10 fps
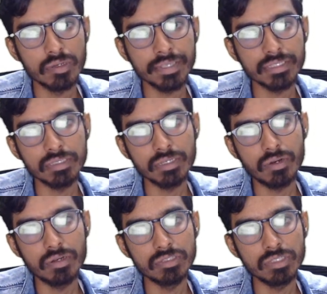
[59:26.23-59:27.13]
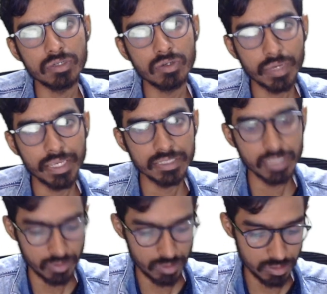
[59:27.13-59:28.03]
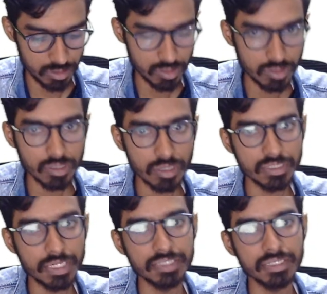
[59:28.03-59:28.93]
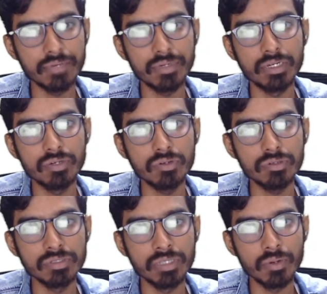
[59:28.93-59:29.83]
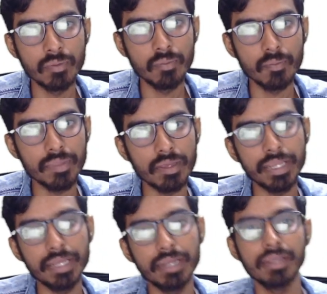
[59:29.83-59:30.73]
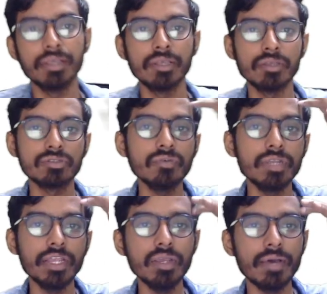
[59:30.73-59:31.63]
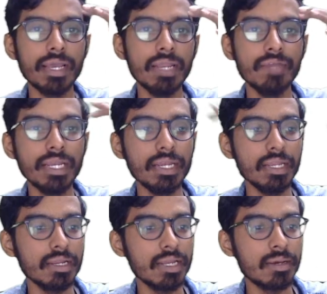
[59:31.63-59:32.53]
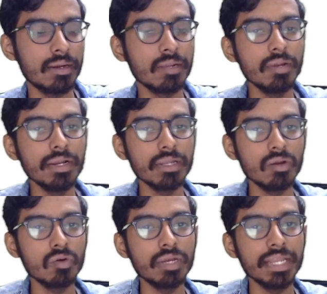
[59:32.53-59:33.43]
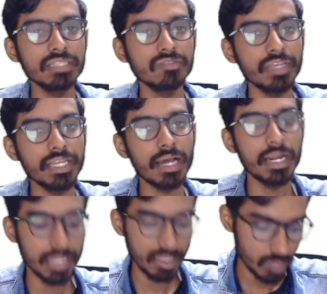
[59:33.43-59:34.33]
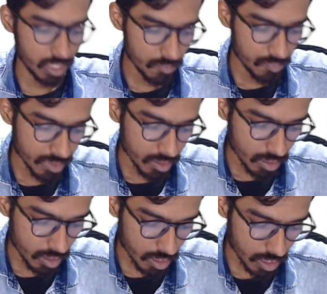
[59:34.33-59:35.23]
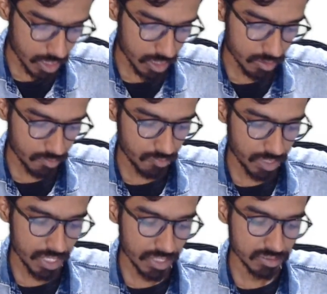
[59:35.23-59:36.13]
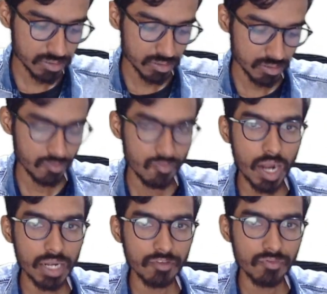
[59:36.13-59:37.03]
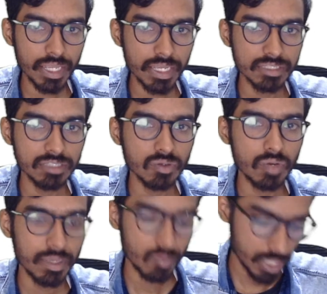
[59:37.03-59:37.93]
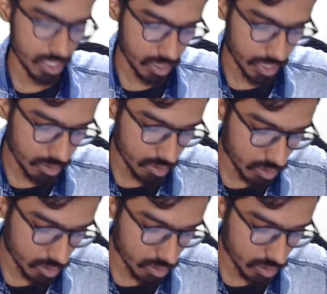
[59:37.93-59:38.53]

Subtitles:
is equal to 0, y is equal to 0, z is equal to 0, right? So we need to evaluate in the triple integral over s p dot dv, and p is 45 x square y, right?